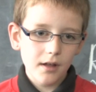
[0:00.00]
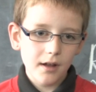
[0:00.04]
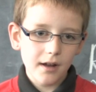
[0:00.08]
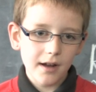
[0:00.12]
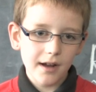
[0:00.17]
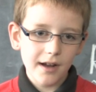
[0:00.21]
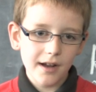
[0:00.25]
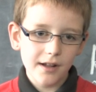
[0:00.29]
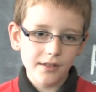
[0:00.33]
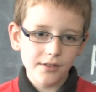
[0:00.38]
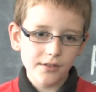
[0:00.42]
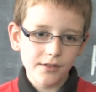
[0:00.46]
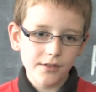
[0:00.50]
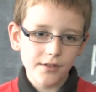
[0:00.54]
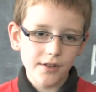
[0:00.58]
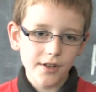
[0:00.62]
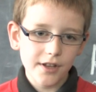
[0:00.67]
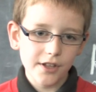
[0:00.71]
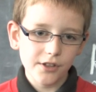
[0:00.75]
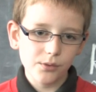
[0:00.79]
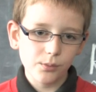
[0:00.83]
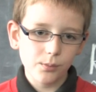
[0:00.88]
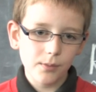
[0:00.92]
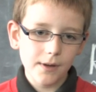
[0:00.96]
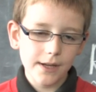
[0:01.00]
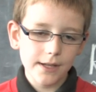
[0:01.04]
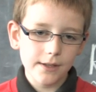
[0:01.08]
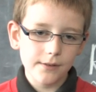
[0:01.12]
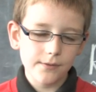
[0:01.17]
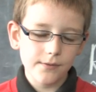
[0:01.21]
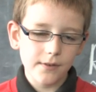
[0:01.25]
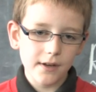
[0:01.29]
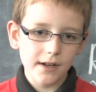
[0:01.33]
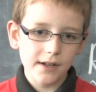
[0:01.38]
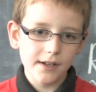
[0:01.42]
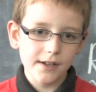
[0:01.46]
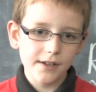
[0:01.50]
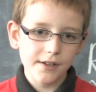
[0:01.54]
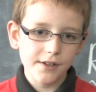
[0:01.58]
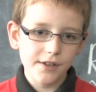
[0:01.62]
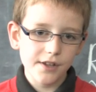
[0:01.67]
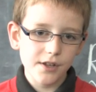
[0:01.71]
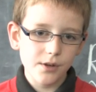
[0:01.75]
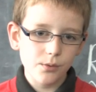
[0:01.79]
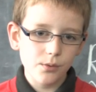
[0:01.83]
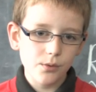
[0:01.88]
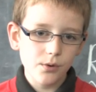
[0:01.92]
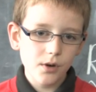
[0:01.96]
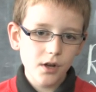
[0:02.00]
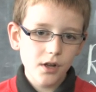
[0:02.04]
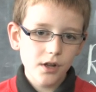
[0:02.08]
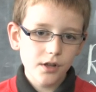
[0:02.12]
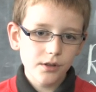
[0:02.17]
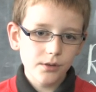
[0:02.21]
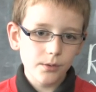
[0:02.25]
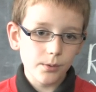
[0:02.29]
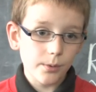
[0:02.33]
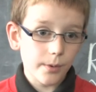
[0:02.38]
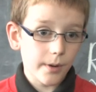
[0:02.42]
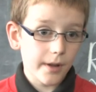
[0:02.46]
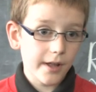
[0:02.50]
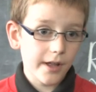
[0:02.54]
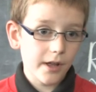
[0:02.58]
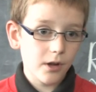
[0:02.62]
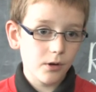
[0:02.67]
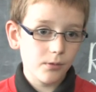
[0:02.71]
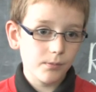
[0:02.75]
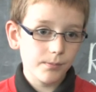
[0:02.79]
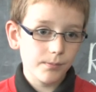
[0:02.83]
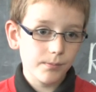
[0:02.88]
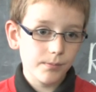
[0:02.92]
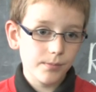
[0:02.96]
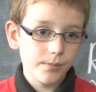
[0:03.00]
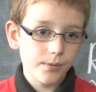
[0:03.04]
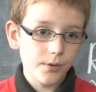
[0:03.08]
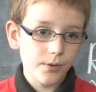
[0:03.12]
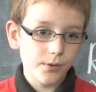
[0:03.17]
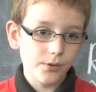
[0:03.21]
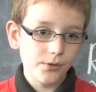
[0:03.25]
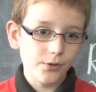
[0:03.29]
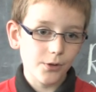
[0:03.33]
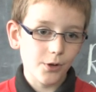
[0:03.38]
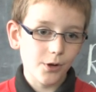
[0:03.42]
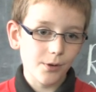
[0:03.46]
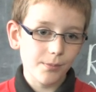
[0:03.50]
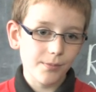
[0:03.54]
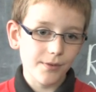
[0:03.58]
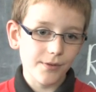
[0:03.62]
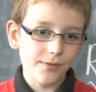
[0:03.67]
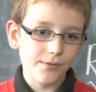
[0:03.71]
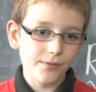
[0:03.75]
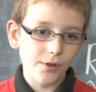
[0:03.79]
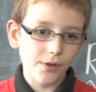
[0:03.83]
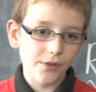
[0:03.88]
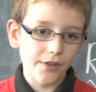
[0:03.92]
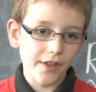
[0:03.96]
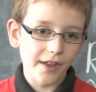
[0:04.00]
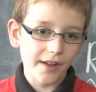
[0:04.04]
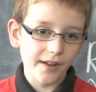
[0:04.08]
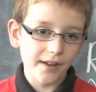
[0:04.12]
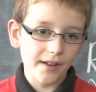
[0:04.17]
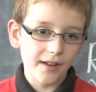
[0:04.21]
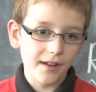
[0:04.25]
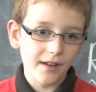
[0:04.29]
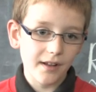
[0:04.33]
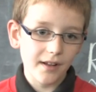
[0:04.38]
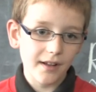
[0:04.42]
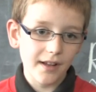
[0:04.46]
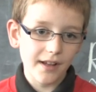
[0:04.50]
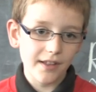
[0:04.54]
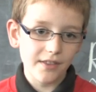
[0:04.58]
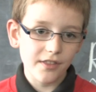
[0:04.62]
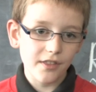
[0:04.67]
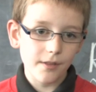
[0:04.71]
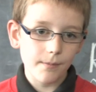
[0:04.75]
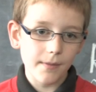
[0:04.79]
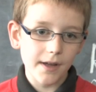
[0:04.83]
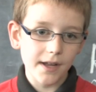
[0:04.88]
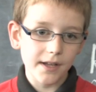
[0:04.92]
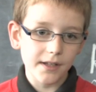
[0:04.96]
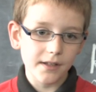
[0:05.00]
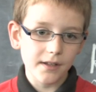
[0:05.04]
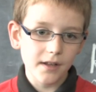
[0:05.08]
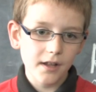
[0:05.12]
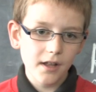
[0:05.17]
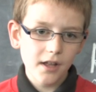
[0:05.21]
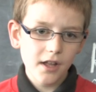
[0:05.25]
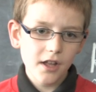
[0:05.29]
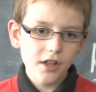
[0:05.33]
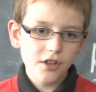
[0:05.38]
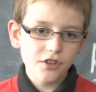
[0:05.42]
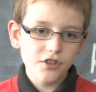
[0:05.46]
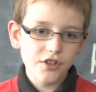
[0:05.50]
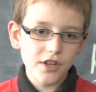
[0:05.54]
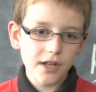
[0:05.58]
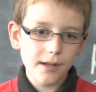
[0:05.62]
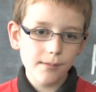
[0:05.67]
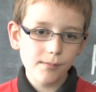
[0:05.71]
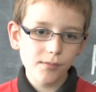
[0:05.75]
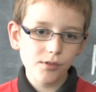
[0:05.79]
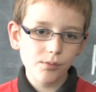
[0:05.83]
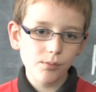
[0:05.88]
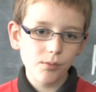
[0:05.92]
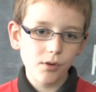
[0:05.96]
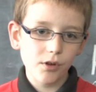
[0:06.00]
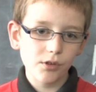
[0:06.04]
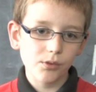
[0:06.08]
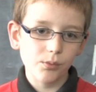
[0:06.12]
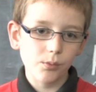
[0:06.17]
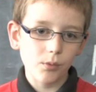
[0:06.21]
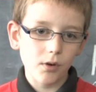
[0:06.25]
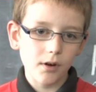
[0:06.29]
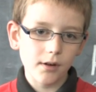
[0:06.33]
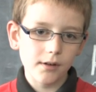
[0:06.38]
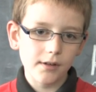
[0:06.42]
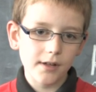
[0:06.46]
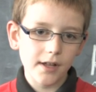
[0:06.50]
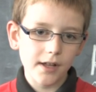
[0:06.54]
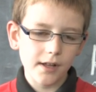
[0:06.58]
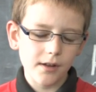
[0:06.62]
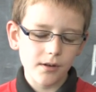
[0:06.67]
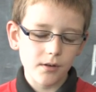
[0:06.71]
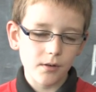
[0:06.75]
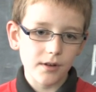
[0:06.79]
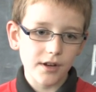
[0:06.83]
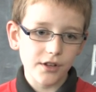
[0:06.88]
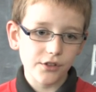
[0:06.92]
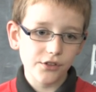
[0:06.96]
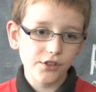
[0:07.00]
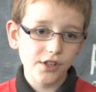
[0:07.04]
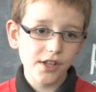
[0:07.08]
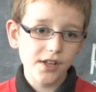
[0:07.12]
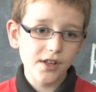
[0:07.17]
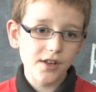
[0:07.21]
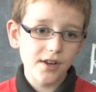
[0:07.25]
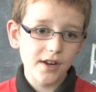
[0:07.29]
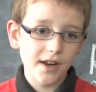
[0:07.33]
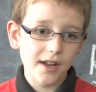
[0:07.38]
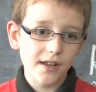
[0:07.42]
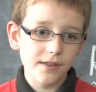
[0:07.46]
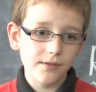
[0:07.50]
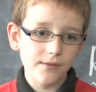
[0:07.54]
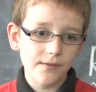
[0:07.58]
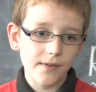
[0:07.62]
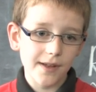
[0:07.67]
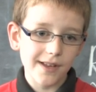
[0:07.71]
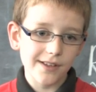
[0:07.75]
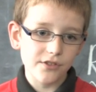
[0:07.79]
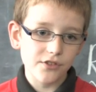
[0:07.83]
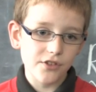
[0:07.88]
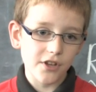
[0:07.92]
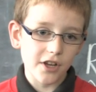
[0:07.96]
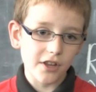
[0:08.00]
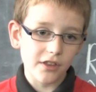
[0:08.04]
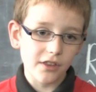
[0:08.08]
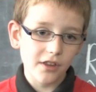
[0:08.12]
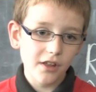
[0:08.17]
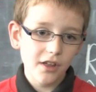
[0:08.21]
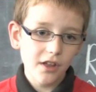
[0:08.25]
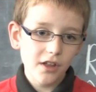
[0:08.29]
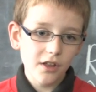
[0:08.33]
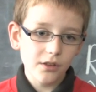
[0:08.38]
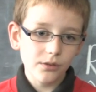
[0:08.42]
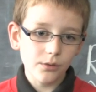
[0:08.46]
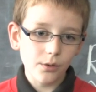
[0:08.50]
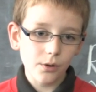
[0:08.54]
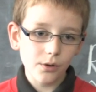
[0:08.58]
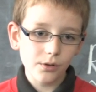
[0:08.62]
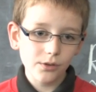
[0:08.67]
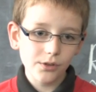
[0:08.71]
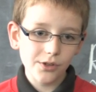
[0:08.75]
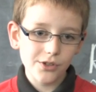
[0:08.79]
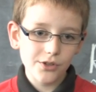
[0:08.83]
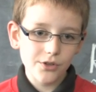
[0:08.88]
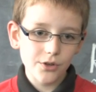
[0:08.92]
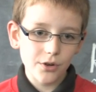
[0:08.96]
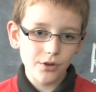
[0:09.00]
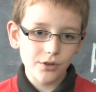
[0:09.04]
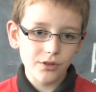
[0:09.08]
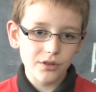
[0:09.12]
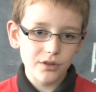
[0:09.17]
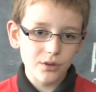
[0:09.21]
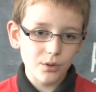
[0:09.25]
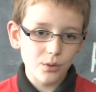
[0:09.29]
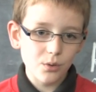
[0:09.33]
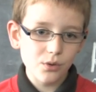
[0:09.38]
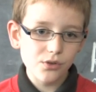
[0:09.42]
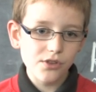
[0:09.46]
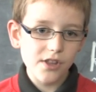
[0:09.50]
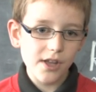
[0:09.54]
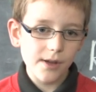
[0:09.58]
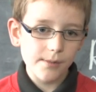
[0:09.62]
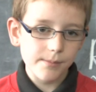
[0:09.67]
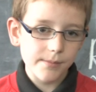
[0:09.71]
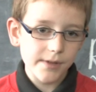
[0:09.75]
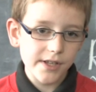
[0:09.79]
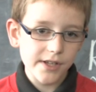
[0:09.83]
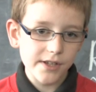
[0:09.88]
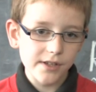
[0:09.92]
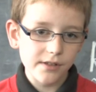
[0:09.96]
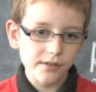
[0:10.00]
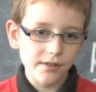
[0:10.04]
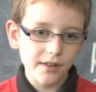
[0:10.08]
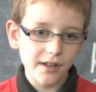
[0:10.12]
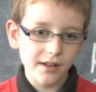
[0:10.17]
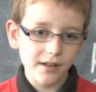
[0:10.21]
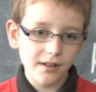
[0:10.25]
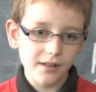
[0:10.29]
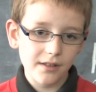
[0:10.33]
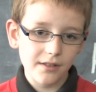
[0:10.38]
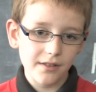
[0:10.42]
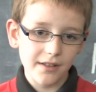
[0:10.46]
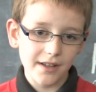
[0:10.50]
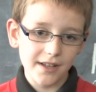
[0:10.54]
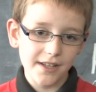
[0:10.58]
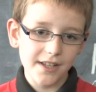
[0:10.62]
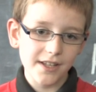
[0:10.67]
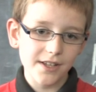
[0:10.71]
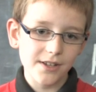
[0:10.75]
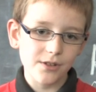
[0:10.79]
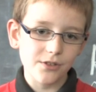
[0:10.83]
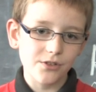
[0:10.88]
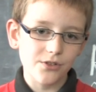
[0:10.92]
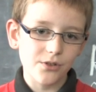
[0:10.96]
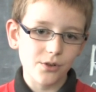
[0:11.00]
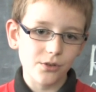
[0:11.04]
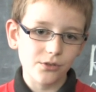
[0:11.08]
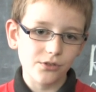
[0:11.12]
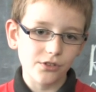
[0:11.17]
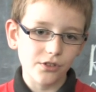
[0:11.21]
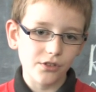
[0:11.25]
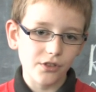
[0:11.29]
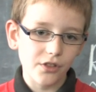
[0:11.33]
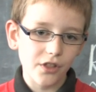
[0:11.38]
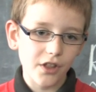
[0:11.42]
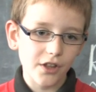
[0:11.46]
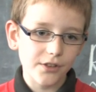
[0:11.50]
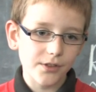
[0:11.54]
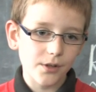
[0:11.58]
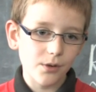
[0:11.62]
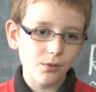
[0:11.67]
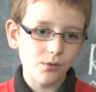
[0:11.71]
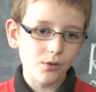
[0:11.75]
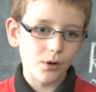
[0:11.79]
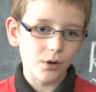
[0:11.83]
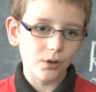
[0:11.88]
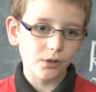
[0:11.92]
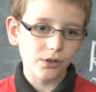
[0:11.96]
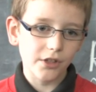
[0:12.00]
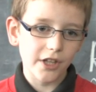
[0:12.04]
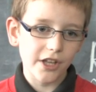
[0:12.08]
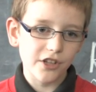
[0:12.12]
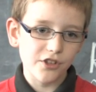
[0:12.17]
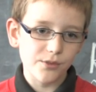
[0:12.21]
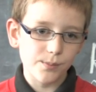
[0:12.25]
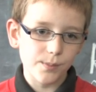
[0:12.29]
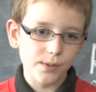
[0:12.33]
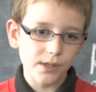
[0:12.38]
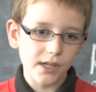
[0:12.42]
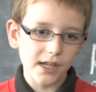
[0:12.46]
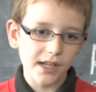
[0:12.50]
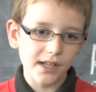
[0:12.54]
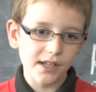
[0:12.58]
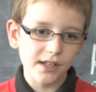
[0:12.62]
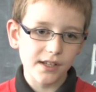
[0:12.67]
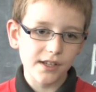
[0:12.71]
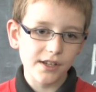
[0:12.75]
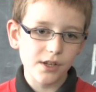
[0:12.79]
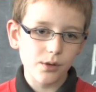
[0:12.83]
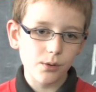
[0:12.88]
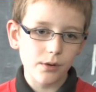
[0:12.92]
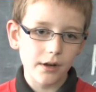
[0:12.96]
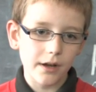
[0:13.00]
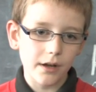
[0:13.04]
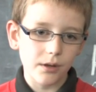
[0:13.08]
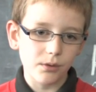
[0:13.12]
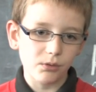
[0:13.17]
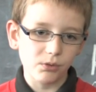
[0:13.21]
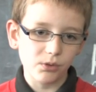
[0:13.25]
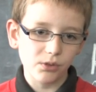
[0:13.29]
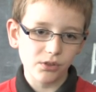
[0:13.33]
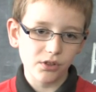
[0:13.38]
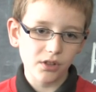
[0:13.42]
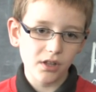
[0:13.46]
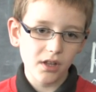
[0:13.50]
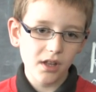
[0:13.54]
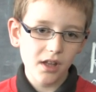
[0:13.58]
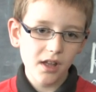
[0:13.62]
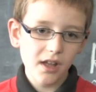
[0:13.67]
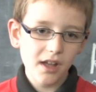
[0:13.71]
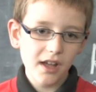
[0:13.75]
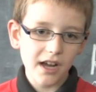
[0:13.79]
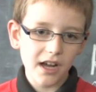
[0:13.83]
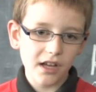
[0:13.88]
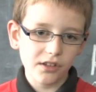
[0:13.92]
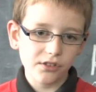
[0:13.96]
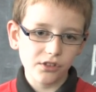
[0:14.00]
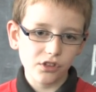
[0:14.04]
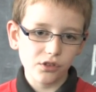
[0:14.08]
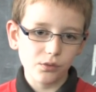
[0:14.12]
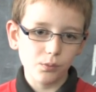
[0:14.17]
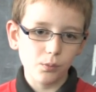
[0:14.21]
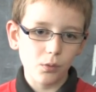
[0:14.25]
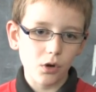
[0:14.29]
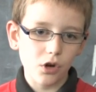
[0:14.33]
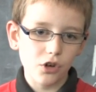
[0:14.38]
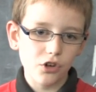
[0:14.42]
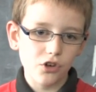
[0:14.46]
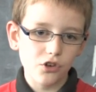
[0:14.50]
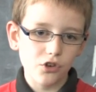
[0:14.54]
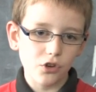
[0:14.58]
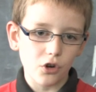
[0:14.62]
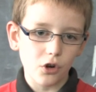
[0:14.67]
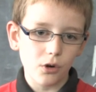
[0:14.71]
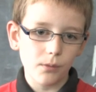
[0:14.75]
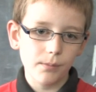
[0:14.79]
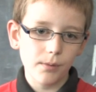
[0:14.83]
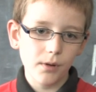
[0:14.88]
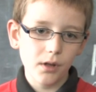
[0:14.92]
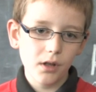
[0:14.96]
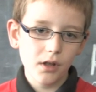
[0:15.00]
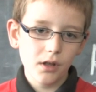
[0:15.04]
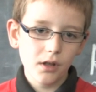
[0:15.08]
and his wife at Kinneil to help to stop the flooding in the mine. James was working on a secret invention. Doctor John told him he, that, that he could use the little cottage behind Kinneil House as his workshop,